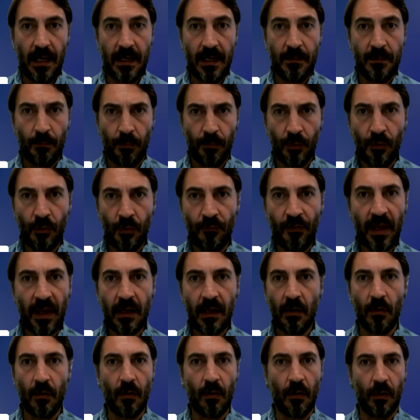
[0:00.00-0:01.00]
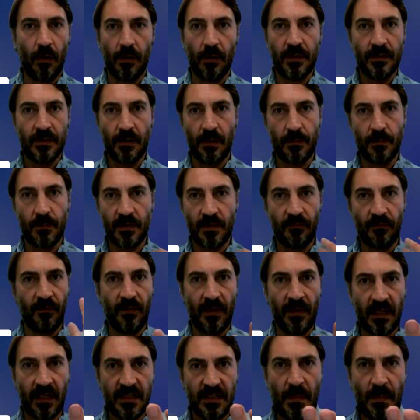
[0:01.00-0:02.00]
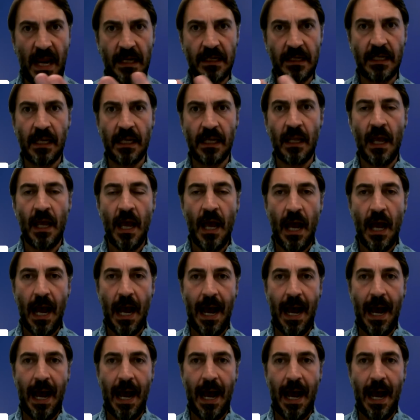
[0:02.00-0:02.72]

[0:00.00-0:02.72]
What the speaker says: improving or in terms of expanding,